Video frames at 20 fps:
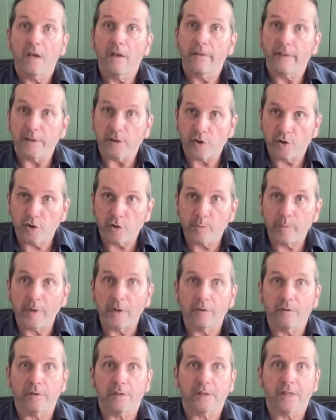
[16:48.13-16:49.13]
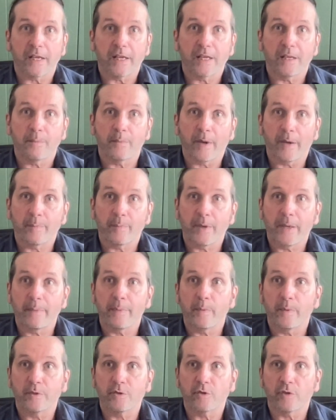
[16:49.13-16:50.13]
that should be undertaken by
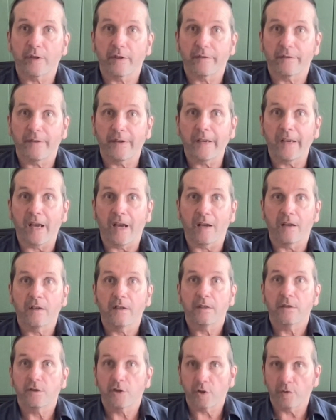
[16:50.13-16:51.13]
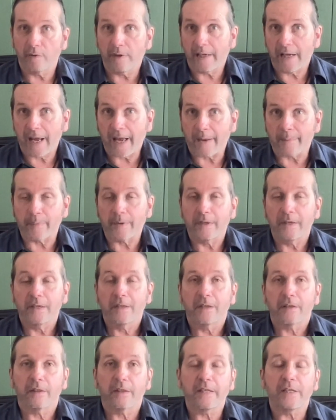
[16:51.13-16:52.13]
people with trigger finger. To recap,
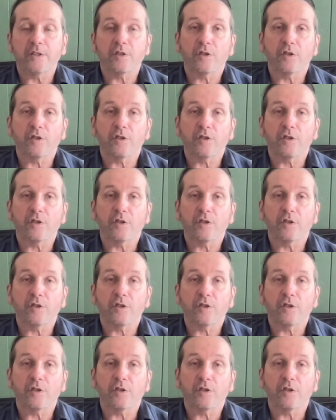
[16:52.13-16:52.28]
these